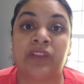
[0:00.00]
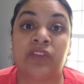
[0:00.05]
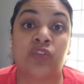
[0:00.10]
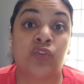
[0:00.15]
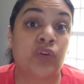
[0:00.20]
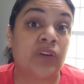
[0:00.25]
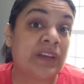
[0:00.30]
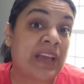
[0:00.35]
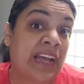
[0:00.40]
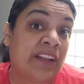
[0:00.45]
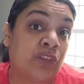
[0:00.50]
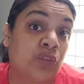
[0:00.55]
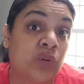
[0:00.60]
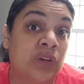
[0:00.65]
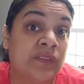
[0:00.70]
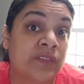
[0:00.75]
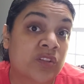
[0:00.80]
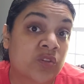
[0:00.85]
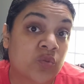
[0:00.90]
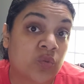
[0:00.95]
at
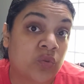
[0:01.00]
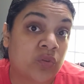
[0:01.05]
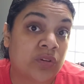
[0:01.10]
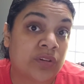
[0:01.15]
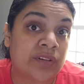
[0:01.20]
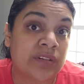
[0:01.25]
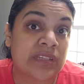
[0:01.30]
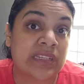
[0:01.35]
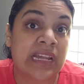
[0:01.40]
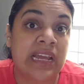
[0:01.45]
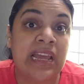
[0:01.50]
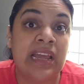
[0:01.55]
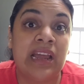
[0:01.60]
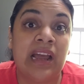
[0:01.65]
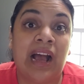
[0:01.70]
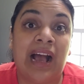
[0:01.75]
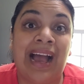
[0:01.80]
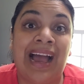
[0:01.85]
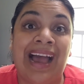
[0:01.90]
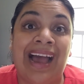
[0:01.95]
thrift stores,
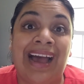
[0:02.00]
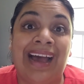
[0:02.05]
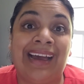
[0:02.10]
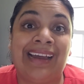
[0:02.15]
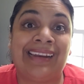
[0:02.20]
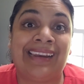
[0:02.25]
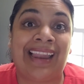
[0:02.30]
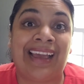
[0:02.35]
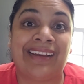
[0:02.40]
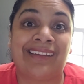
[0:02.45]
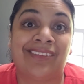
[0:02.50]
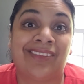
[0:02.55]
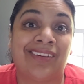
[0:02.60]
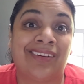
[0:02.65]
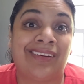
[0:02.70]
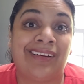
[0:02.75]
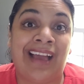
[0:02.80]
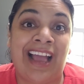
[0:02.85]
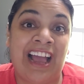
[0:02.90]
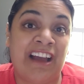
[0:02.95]
at like
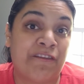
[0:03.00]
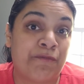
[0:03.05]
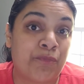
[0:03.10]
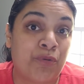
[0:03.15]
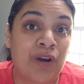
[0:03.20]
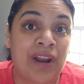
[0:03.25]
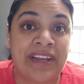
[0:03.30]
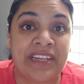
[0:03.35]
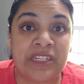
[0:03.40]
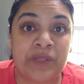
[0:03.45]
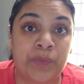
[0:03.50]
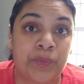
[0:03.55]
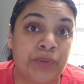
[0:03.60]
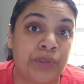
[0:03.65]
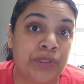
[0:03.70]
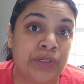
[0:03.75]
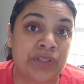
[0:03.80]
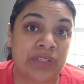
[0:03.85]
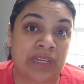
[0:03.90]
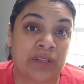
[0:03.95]
the half price
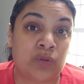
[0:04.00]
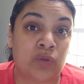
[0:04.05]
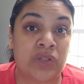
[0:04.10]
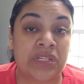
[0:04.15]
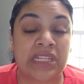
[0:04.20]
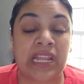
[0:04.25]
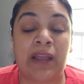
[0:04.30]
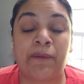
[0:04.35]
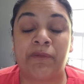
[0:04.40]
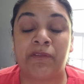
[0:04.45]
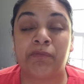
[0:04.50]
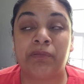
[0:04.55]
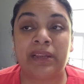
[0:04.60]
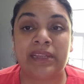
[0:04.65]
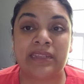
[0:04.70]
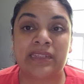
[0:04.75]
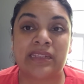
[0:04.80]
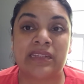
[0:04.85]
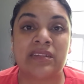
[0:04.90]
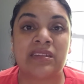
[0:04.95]
books, like those type of
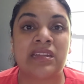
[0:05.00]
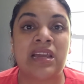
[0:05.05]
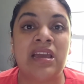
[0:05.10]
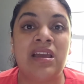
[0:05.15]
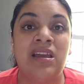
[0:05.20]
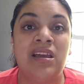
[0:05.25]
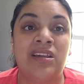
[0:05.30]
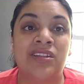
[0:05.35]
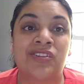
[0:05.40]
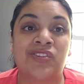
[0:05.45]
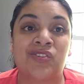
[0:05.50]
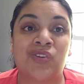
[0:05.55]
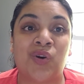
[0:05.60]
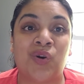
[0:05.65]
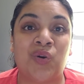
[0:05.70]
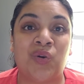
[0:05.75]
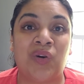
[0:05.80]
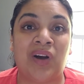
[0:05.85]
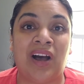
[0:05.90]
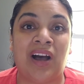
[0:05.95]
places.
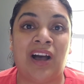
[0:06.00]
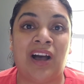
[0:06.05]
So